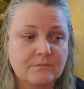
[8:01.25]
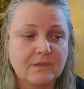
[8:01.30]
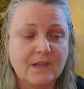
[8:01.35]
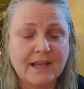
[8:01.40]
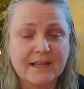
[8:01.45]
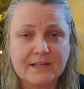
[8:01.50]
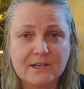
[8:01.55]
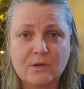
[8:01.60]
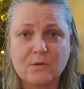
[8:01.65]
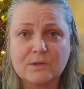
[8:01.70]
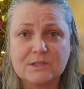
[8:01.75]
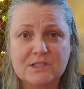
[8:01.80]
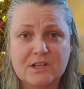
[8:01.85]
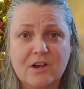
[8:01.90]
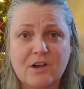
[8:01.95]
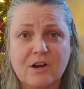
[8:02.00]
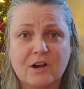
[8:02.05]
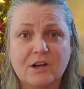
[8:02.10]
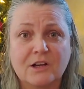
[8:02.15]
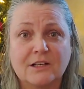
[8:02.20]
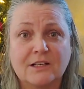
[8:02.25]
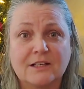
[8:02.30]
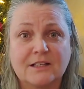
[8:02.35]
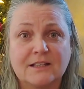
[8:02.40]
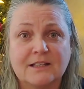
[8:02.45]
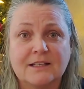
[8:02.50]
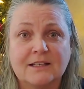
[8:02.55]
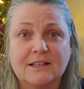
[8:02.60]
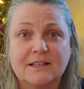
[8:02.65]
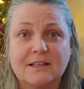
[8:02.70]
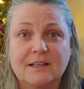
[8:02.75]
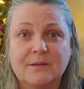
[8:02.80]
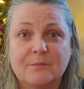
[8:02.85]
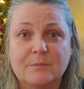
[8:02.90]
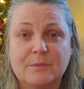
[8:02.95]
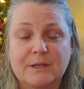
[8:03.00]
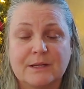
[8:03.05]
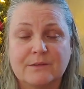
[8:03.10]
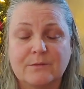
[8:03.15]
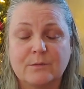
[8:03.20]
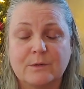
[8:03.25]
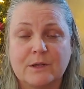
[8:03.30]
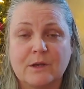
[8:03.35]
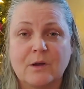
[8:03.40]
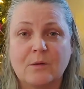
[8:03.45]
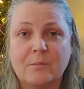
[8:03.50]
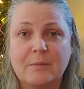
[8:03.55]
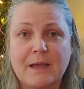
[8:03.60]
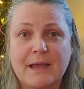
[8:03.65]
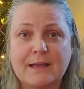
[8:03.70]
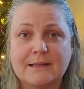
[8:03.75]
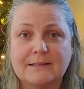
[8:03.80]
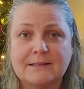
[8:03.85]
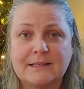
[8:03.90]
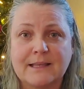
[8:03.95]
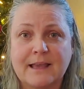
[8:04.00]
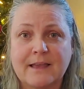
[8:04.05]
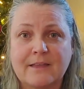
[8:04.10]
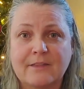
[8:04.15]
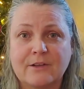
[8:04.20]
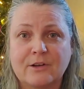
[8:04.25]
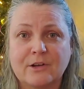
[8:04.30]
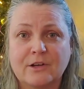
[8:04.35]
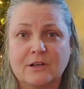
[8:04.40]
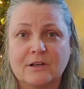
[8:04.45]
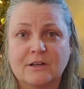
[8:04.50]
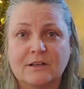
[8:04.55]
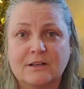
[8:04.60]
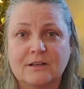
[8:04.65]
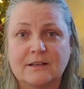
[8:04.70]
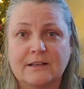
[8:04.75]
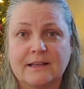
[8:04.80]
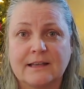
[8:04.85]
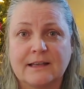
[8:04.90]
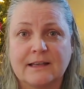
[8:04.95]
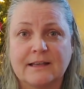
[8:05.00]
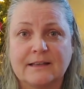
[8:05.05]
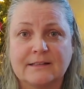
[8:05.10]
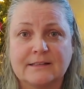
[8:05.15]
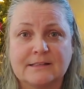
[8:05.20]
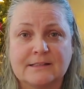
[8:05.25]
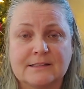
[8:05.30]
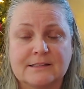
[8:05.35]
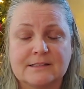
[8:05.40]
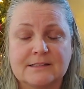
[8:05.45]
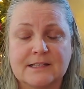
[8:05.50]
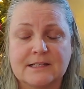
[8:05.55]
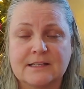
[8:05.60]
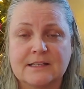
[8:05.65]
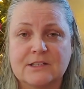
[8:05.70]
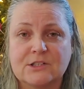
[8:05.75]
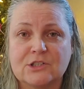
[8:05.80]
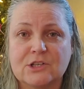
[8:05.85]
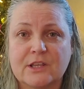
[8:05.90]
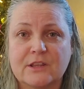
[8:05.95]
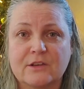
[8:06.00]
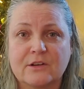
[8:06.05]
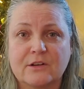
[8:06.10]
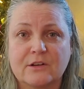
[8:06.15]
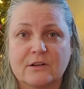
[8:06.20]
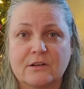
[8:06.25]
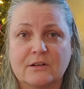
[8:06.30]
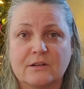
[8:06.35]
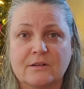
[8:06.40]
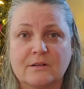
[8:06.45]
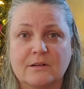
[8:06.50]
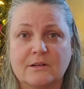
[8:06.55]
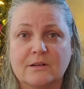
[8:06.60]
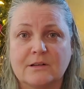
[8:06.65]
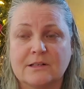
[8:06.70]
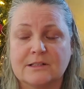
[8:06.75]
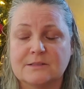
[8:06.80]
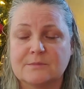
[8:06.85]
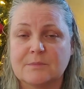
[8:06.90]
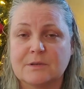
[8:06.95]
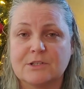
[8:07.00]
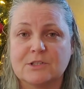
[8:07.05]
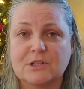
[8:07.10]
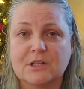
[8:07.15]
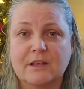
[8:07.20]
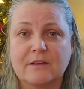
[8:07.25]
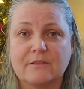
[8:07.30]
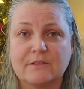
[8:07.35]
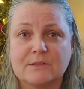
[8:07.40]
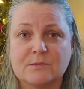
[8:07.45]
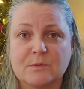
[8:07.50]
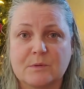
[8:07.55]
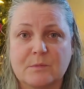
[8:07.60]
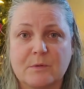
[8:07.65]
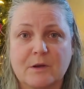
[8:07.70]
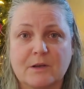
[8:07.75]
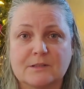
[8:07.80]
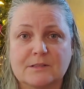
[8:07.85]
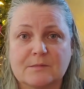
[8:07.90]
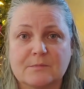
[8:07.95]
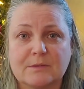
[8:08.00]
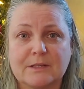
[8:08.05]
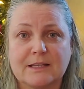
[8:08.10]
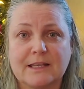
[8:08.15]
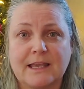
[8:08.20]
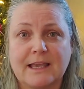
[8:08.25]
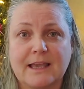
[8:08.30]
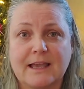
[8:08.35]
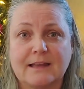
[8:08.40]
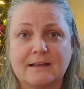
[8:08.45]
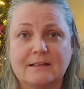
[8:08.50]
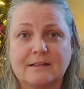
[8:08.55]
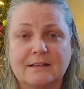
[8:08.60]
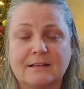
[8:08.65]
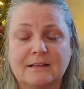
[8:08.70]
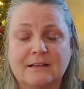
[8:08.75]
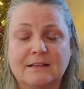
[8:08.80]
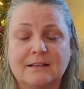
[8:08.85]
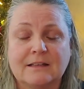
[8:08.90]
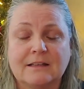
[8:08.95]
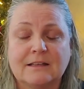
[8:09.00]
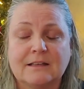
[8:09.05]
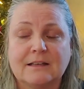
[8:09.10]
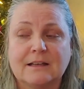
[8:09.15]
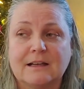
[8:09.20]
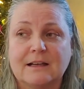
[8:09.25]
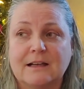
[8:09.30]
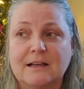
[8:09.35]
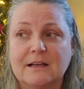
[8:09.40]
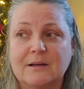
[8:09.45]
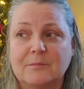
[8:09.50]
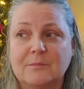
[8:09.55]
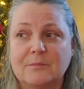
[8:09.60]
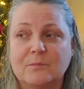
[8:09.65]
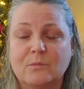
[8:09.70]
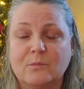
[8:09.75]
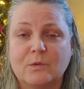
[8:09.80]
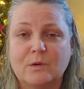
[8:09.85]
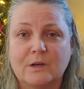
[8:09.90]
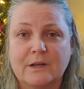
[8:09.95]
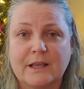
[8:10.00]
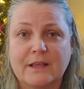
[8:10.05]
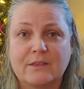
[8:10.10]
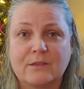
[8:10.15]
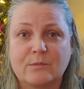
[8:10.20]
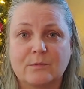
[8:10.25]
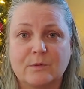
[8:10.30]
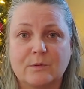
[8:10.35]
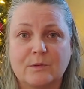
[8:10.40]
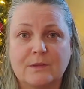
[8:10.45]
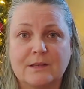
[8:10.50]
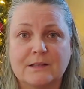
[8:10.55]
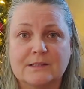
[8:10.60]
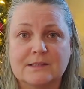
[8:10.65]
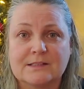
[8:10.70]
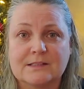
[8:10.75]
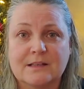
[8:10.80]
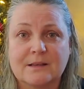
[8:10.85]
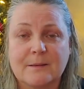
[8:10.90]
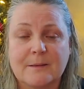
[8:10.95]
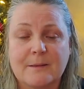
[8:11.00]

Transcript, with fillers: I know it's hard, but if we all band together and send each other as much love as we possibly can, um, we'll get through this.